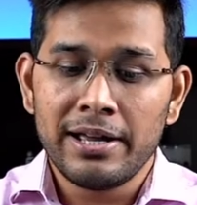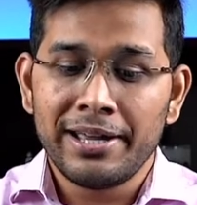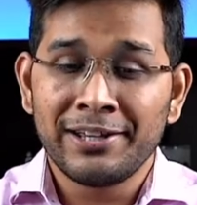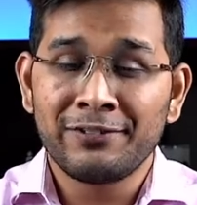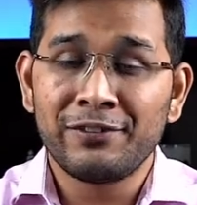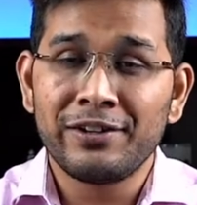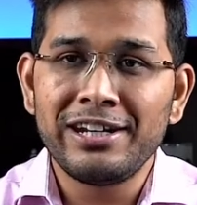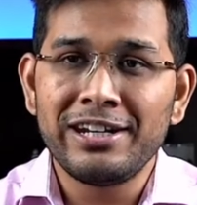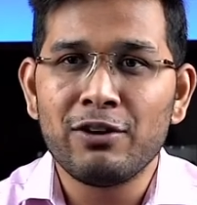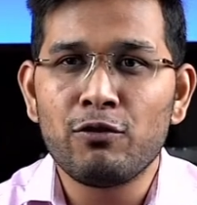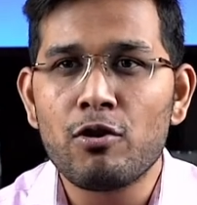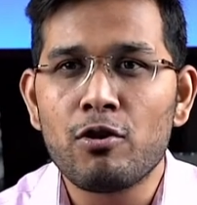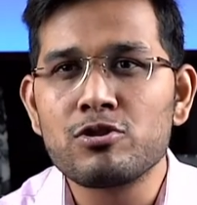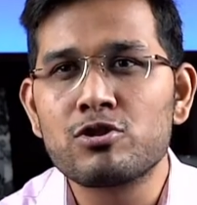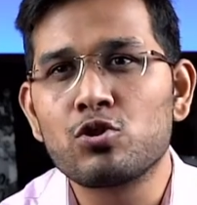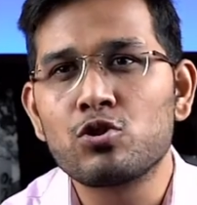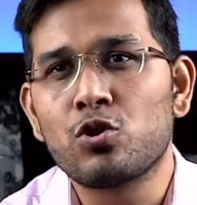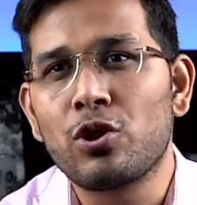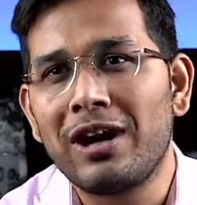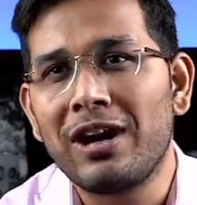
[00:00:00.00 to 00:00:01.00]
If India
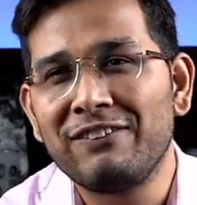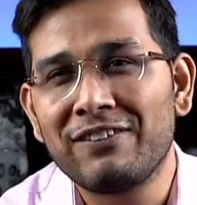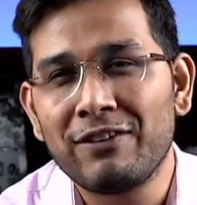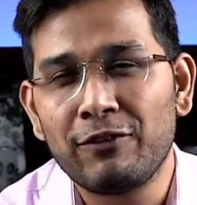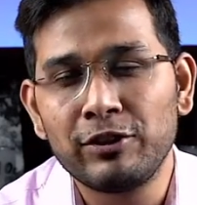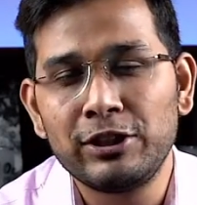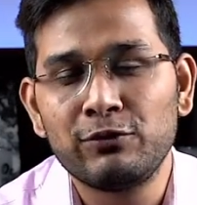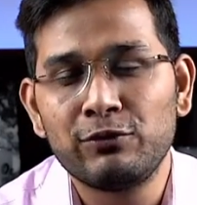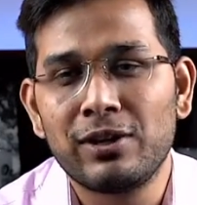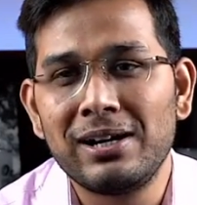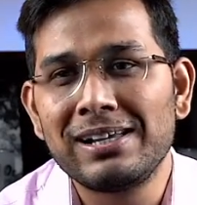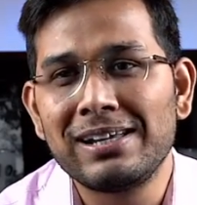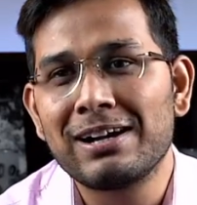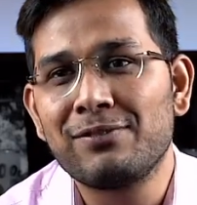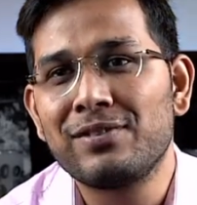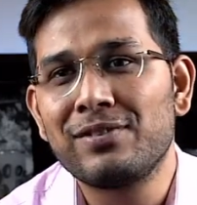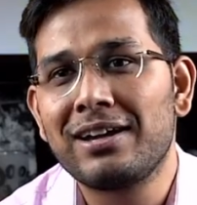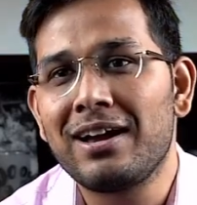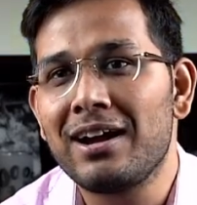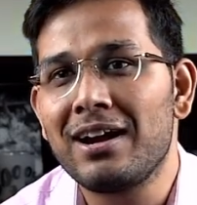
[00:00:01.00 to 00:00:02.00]
wants to qualify for the World
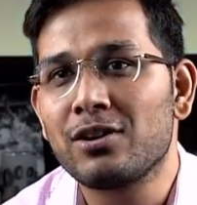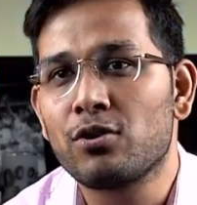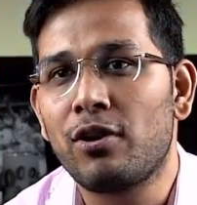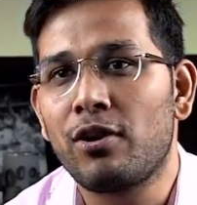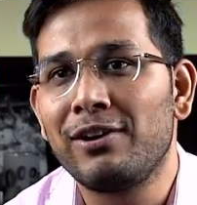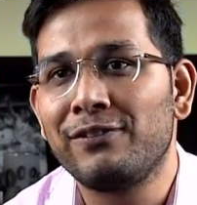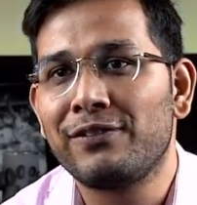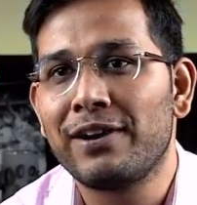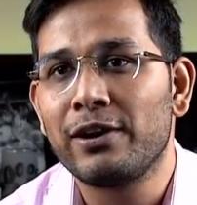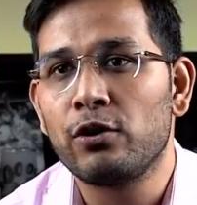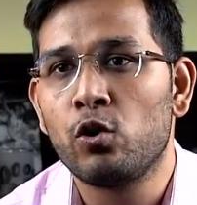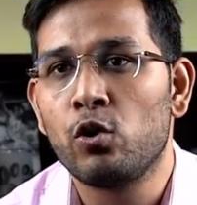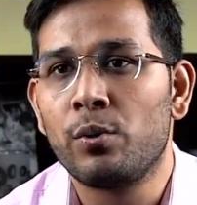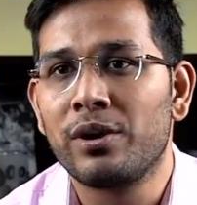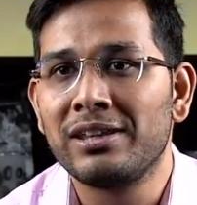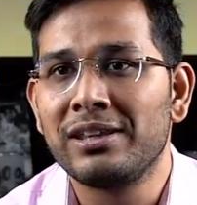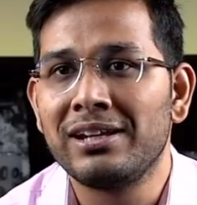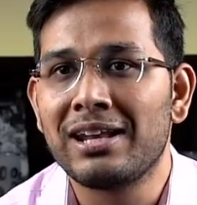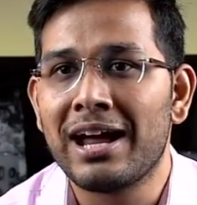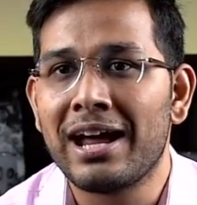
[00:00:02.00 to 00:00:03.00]
Cup, we can't qualify
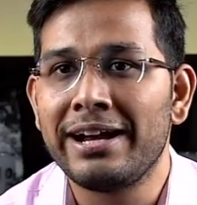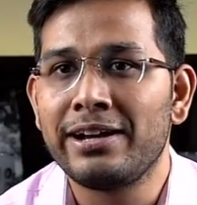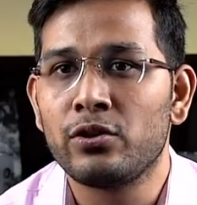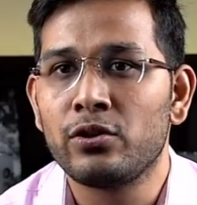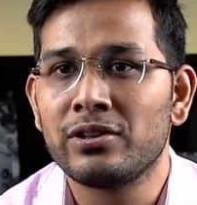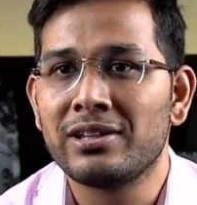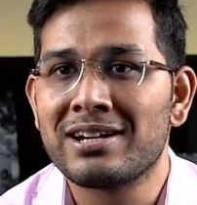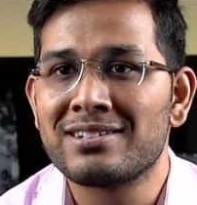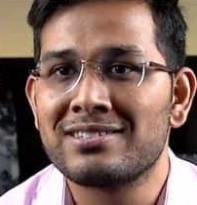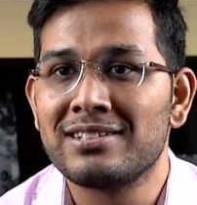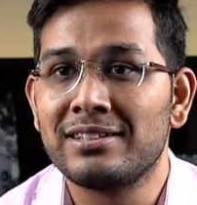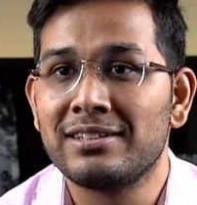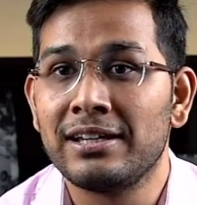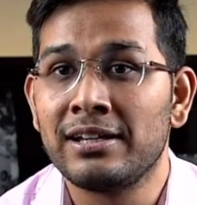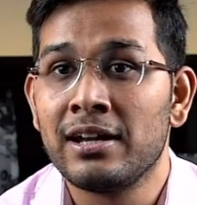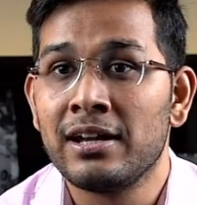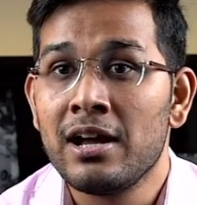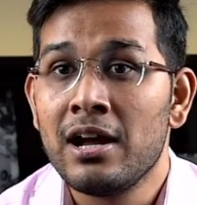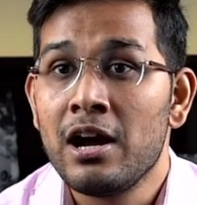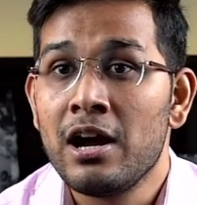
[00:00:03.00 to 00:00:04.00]
over the night, you know, that's the
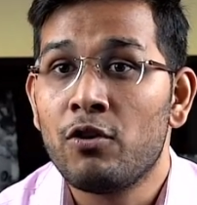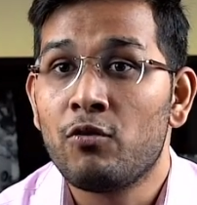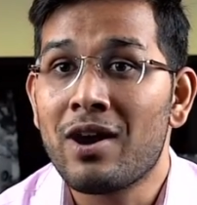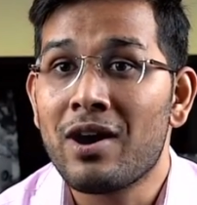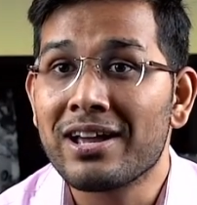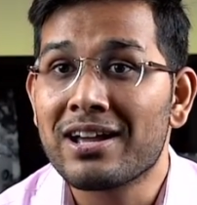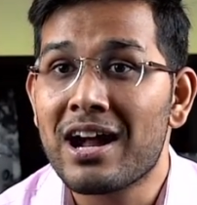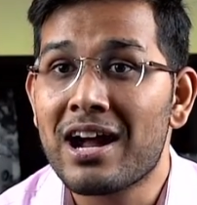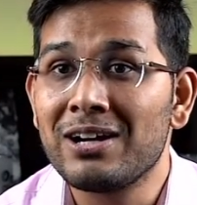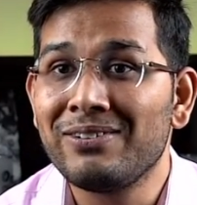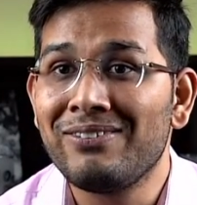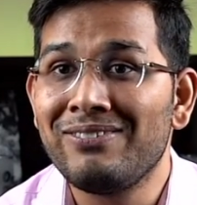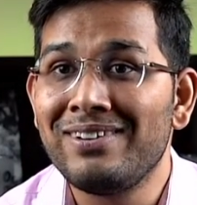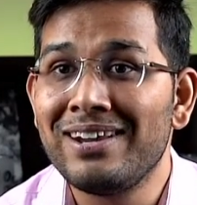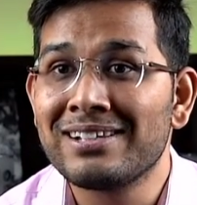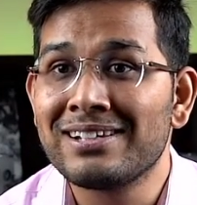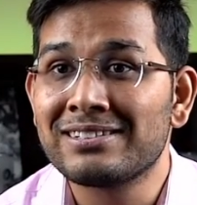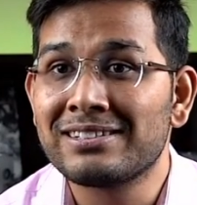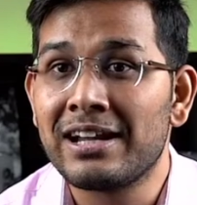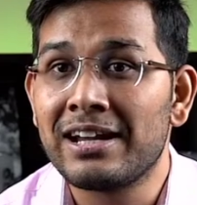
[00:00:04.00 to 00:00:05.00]
thing. Why can't you have
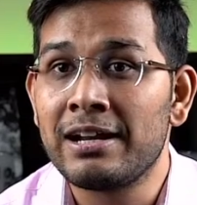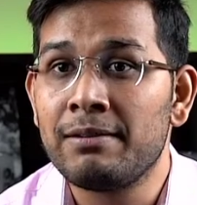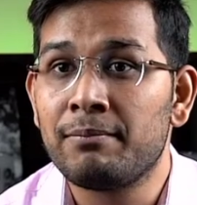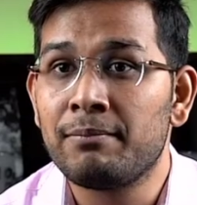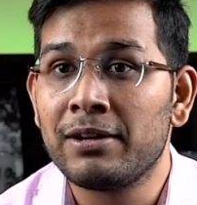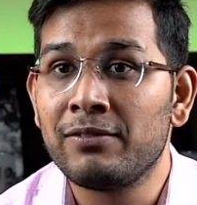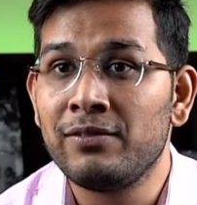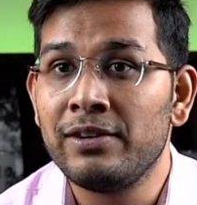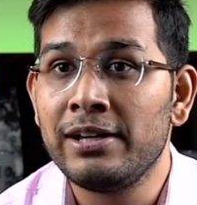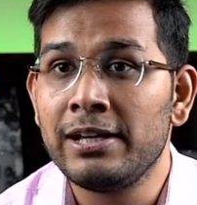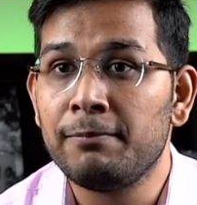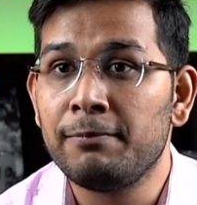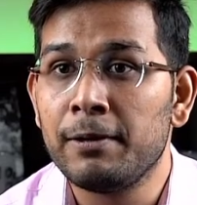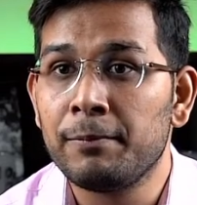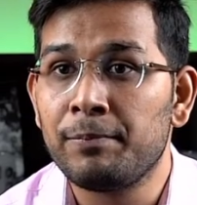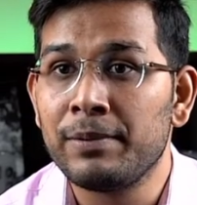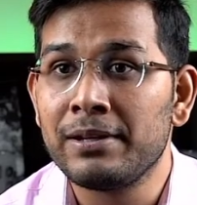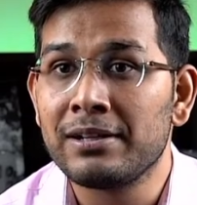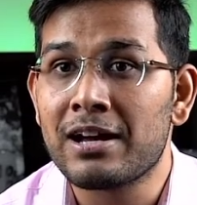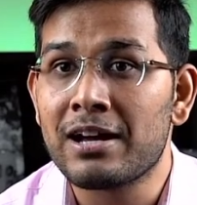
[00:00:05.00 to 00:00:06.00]
Listan, Manvir,
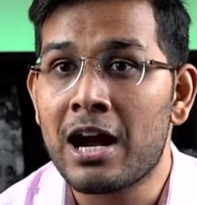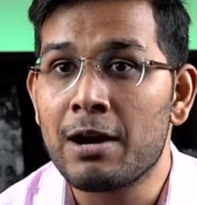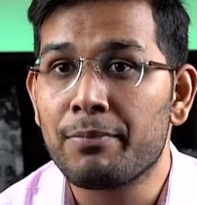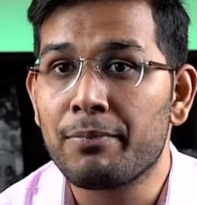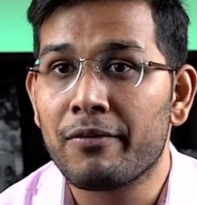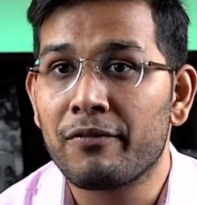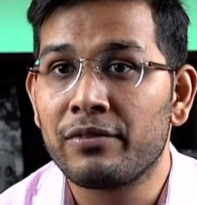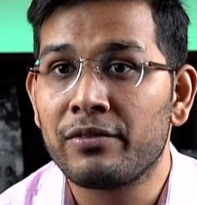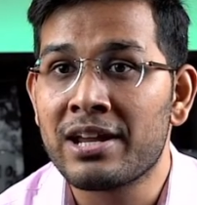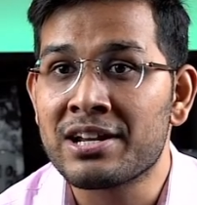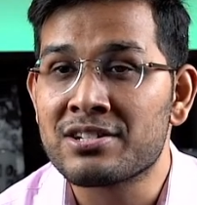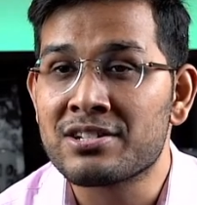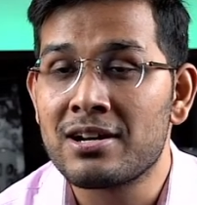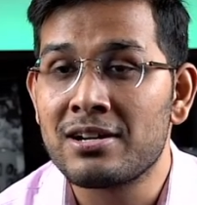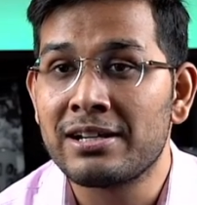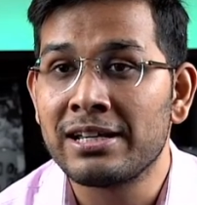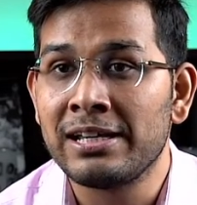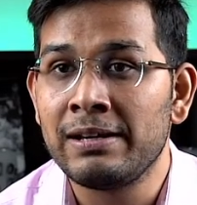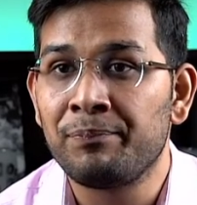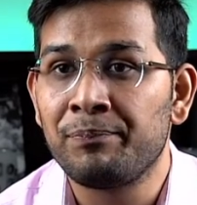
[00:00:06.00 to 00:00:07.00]
Bipin Kant,
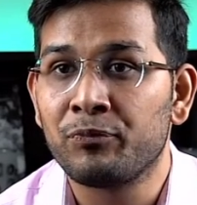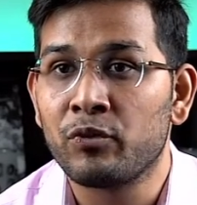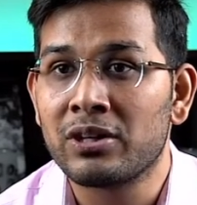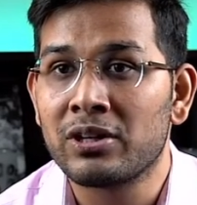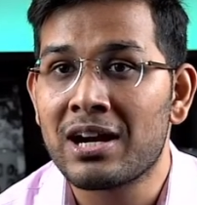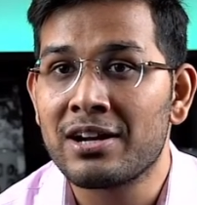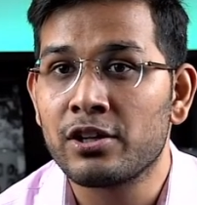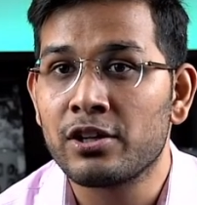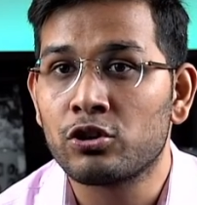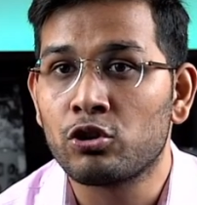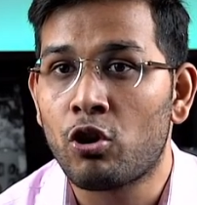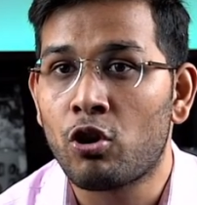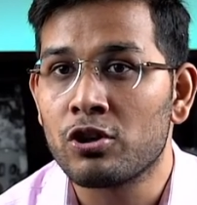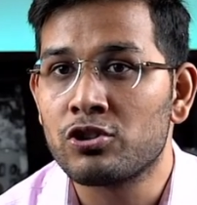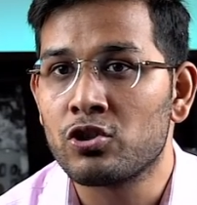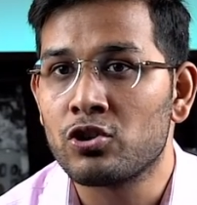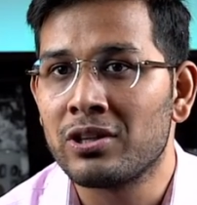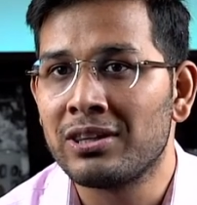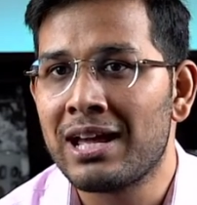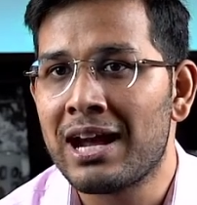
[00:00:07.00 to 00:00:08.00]
national team? What are your
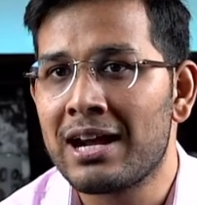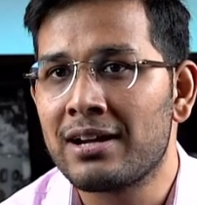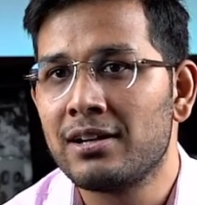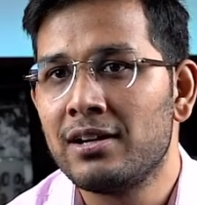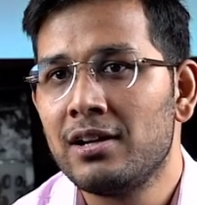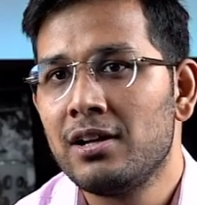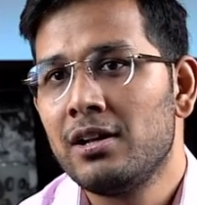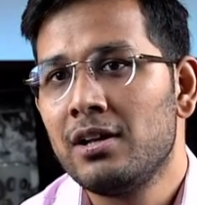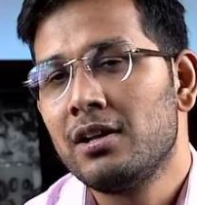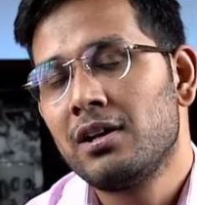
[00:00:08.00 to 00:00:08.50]
thoughts on that?